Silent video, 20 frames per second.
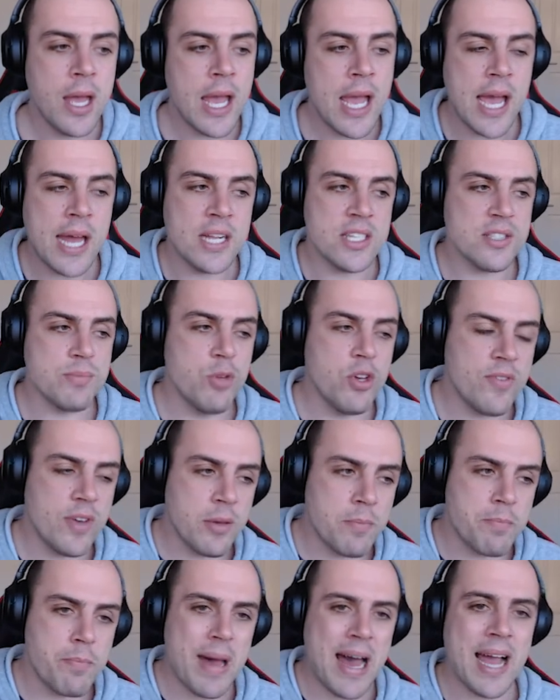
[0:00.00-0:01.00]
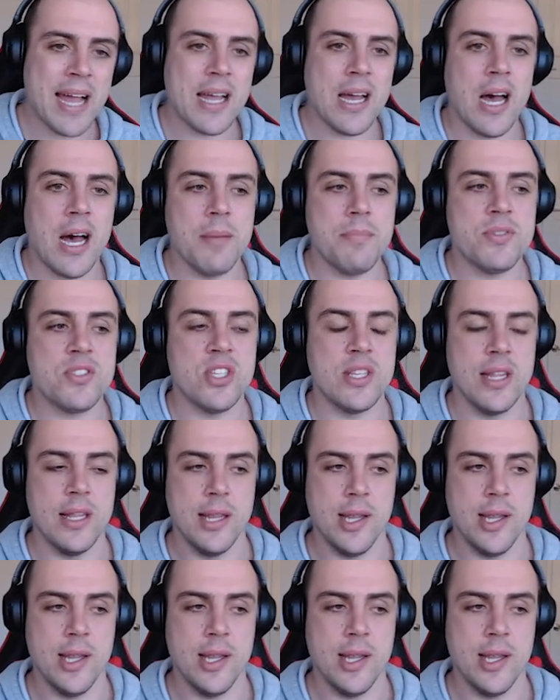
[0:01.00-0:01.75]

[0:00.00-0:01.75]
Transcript: and it's moving back up to the